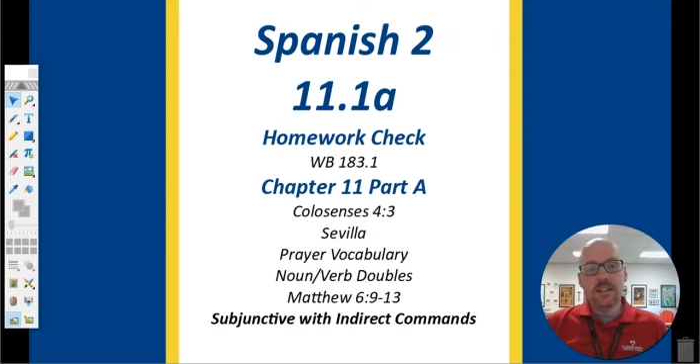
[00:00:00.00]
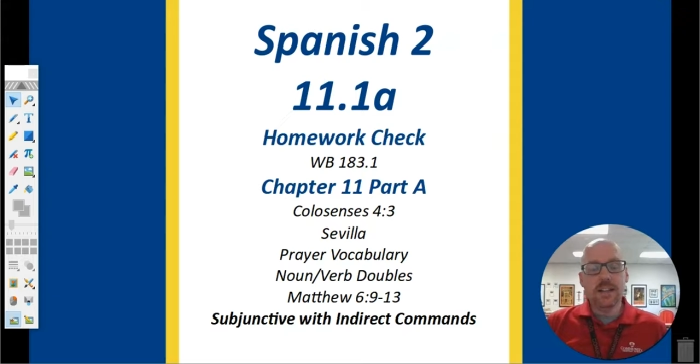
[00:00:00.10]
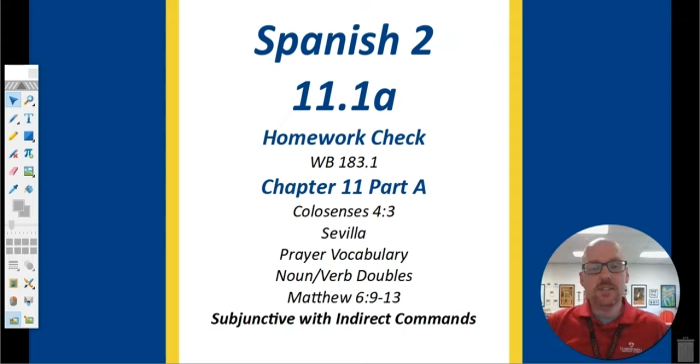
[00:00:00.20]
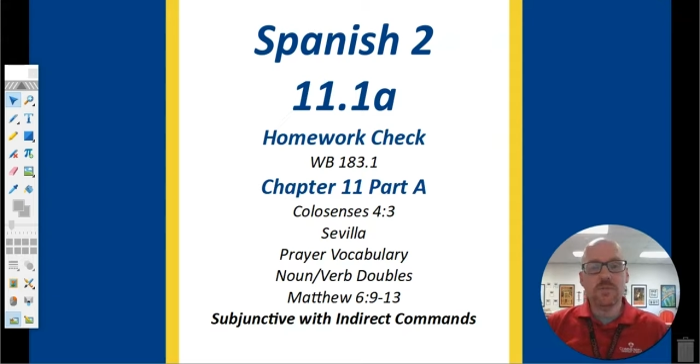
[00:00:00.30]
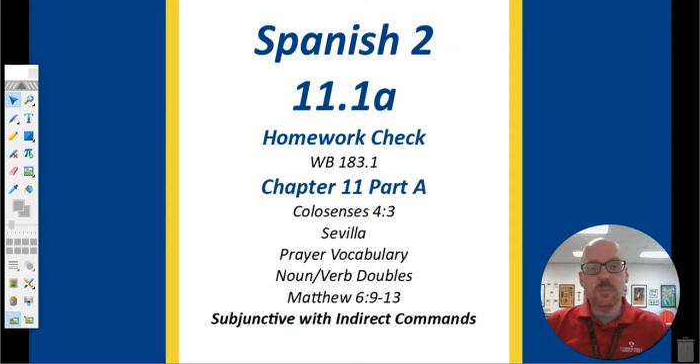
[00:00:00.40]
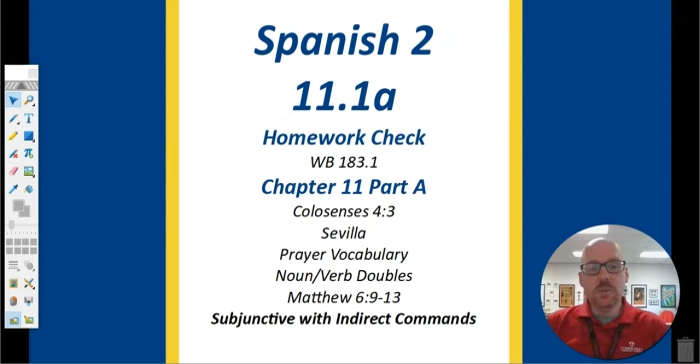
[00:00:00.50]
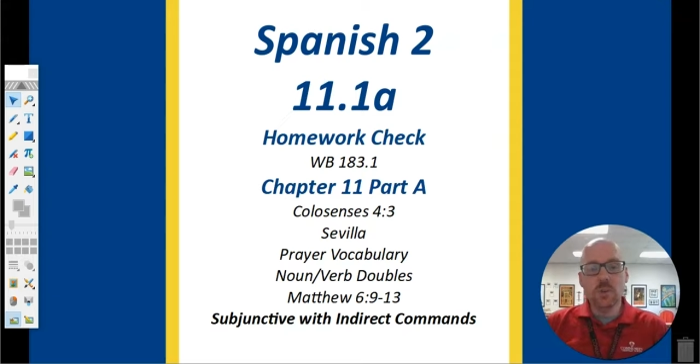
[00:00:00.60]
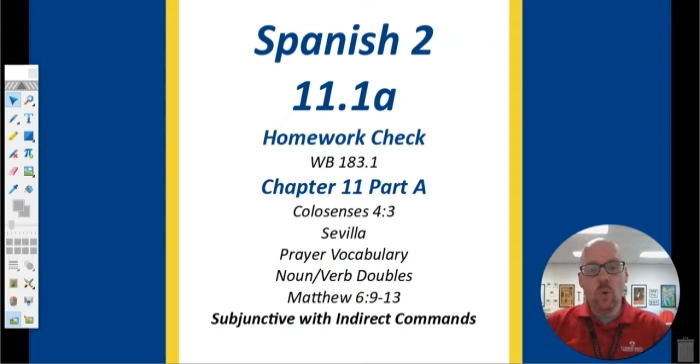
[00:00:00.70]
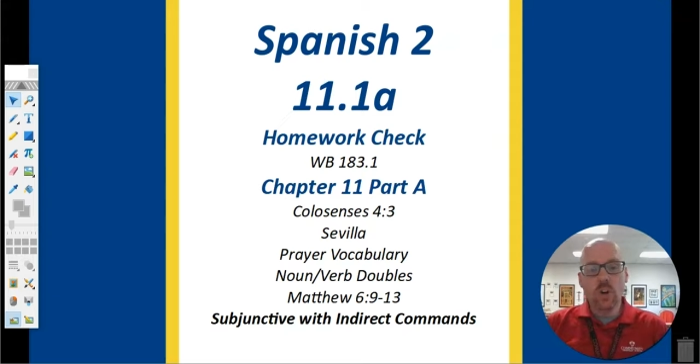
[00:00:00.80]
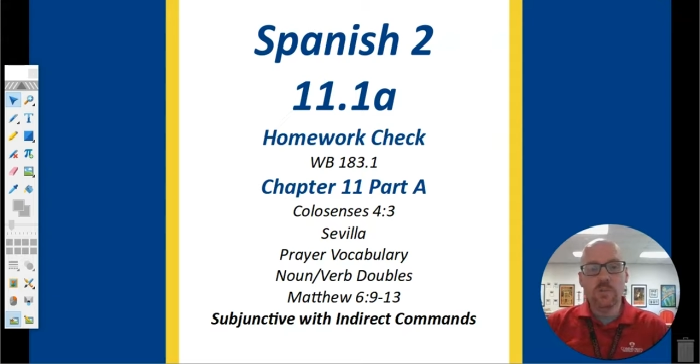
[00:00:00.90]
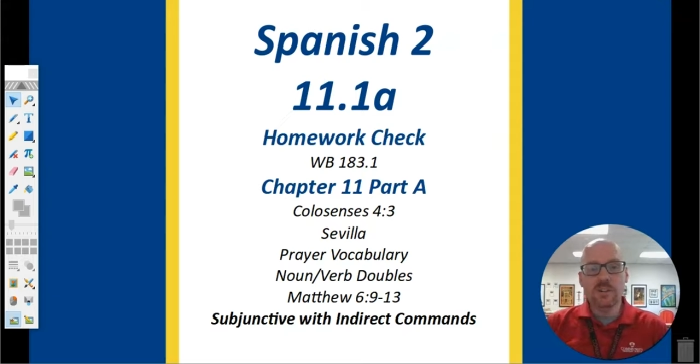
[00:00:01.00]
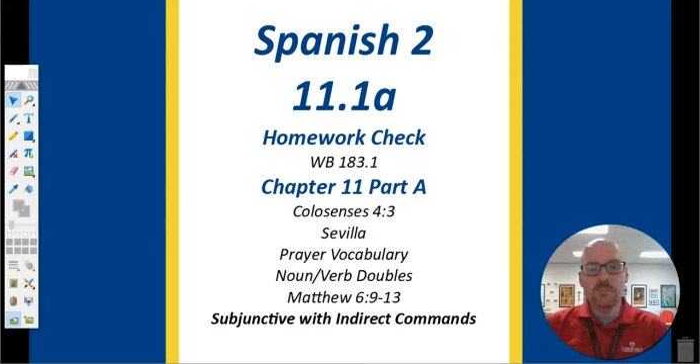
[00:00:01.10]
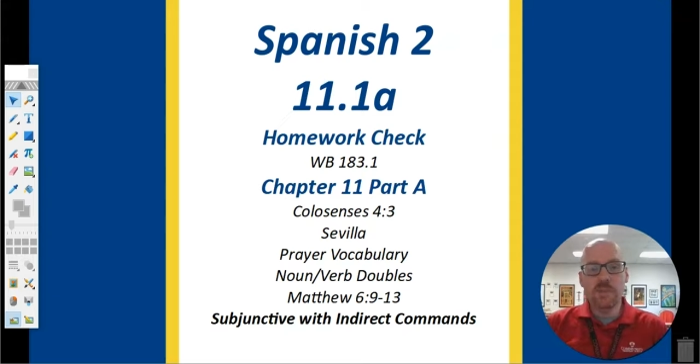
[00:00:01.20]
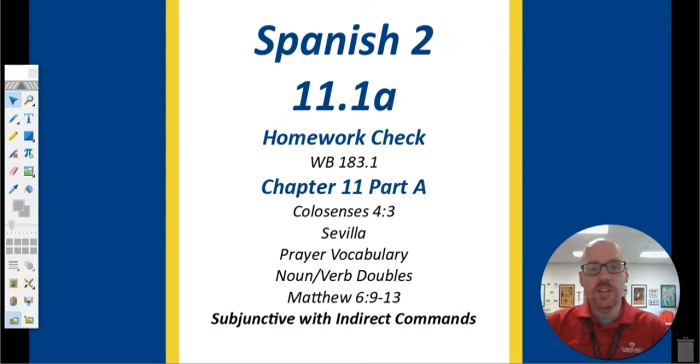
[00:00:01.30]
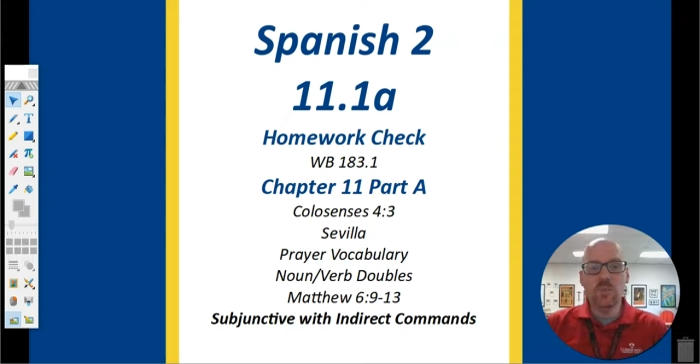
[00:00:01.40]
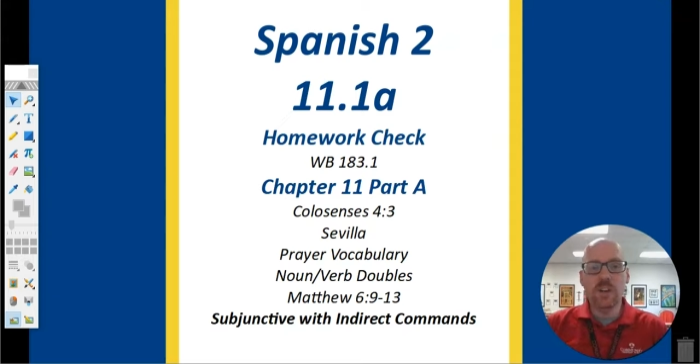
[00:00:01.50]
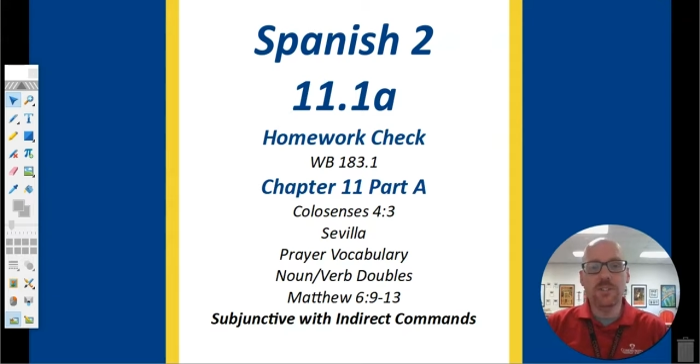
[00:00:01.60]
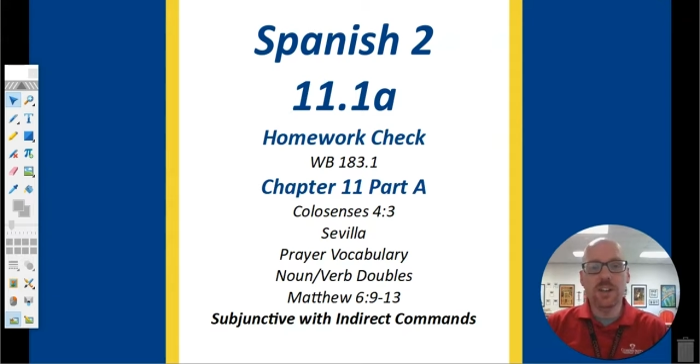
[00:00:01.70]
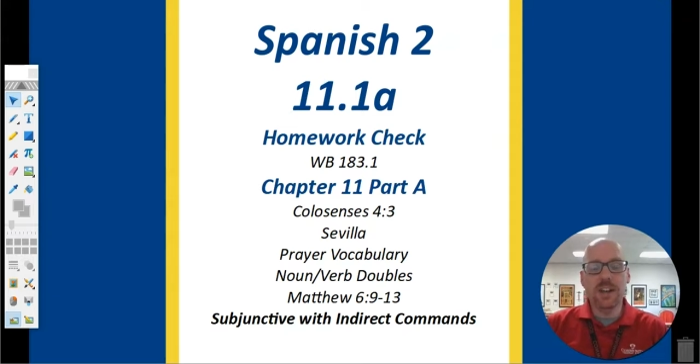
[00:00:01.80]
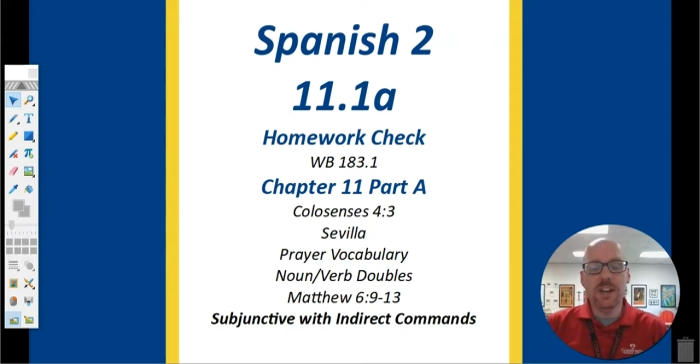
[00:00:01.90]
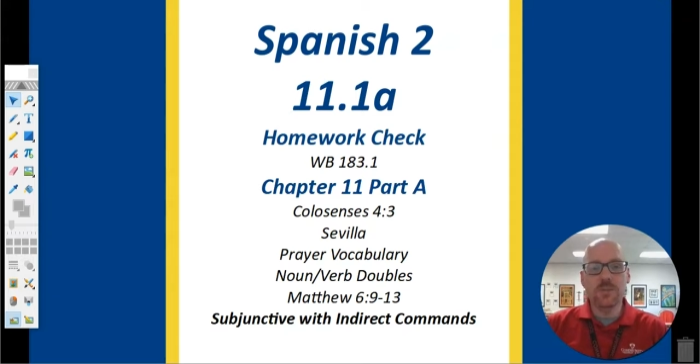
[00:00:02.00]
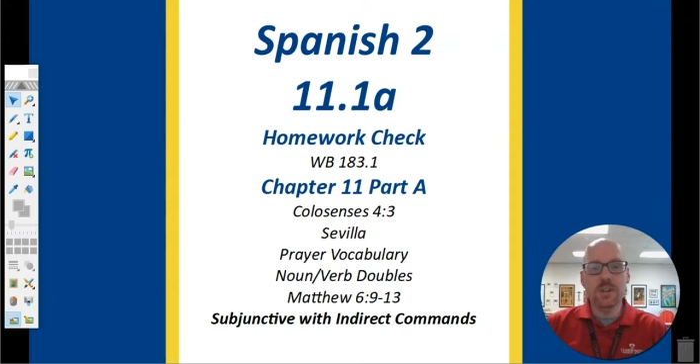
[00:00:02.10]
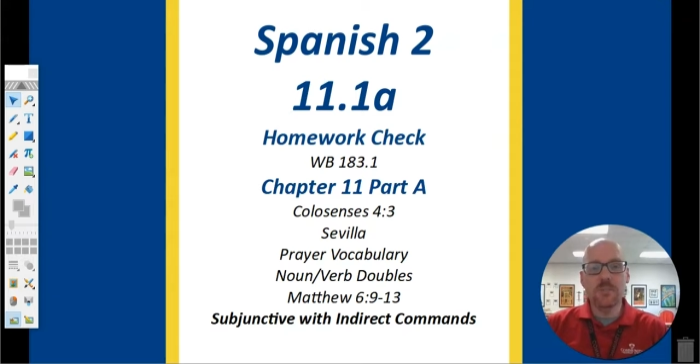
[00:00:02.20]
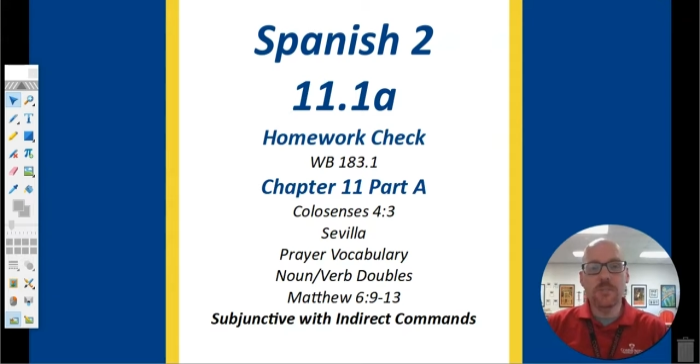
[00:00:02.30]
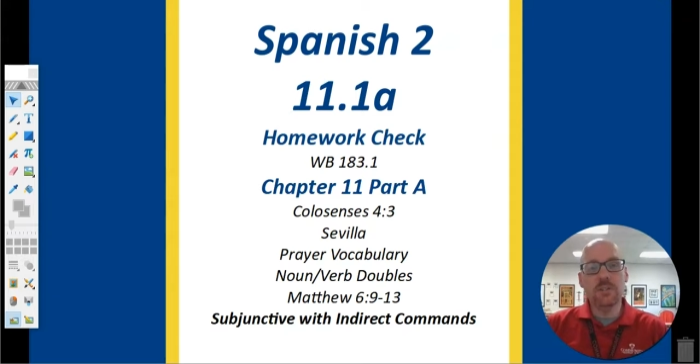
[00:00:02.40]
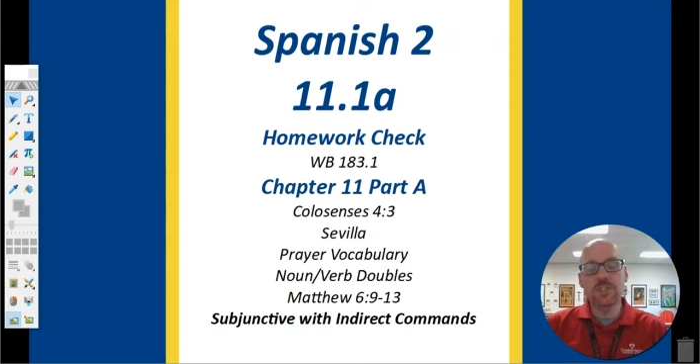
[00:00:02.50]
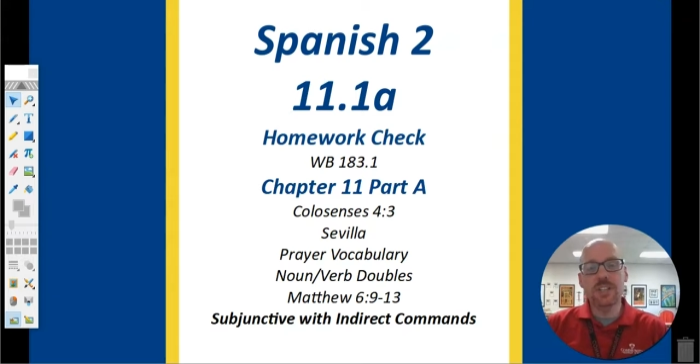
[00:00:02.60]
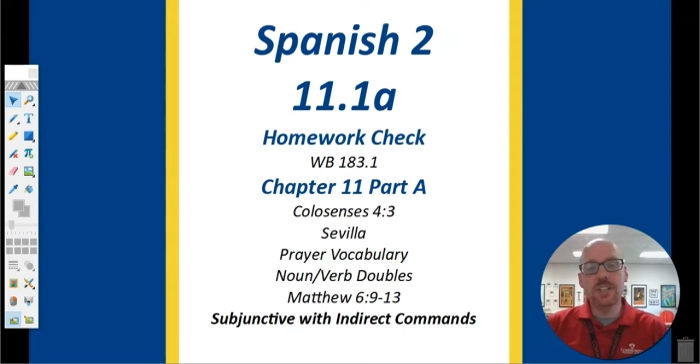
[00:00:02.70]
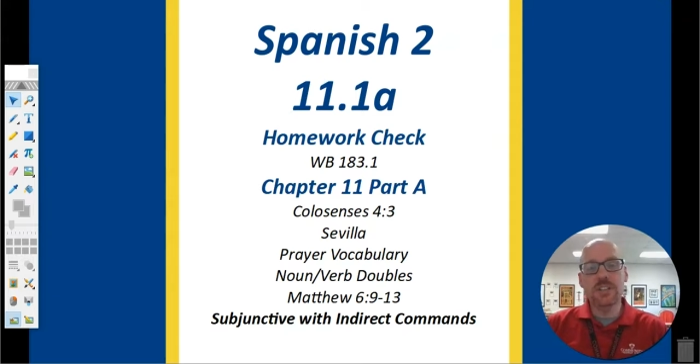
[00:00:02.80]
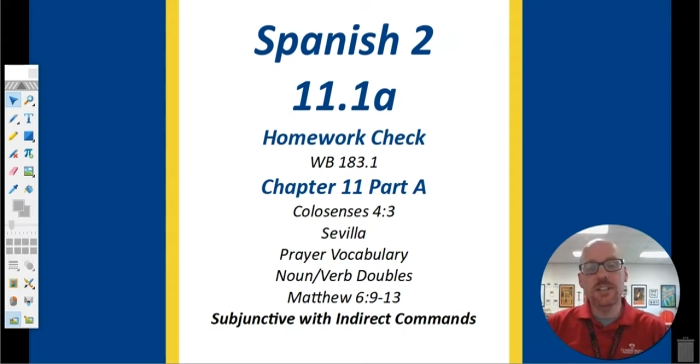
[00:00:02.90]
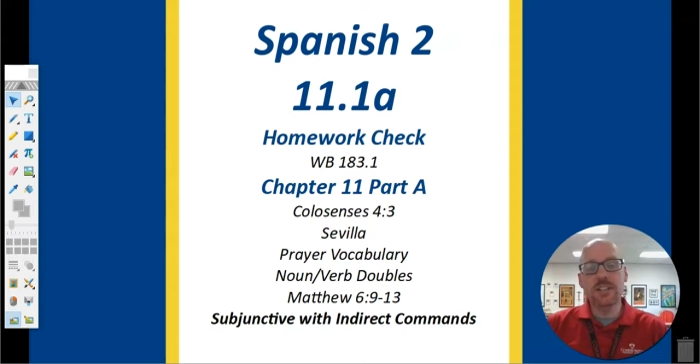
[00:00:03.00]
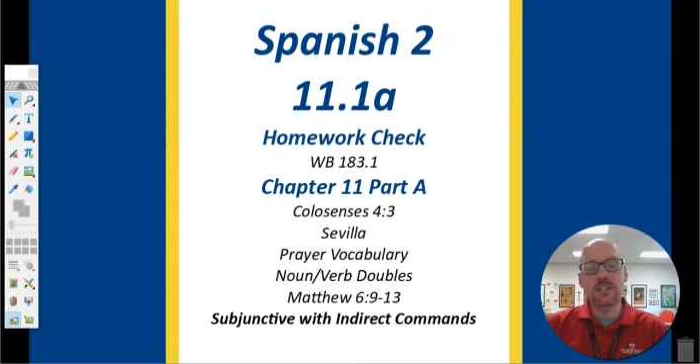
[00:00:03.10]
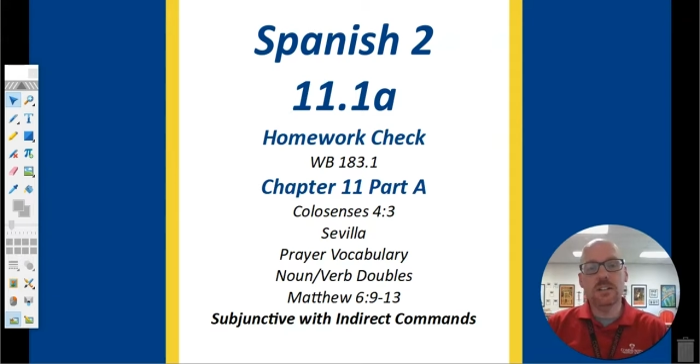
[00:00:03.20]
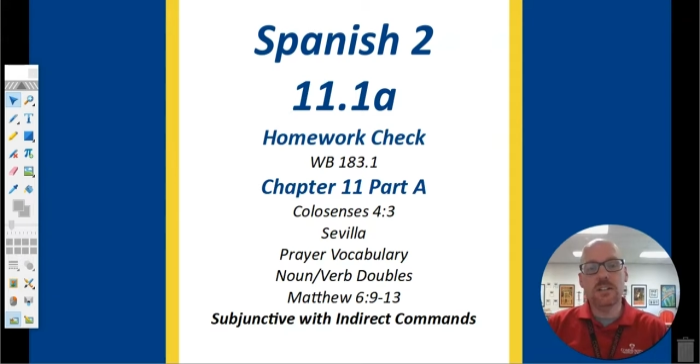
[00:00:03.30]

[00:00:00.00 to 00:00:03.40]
That's from your workbook, page 183, página 183,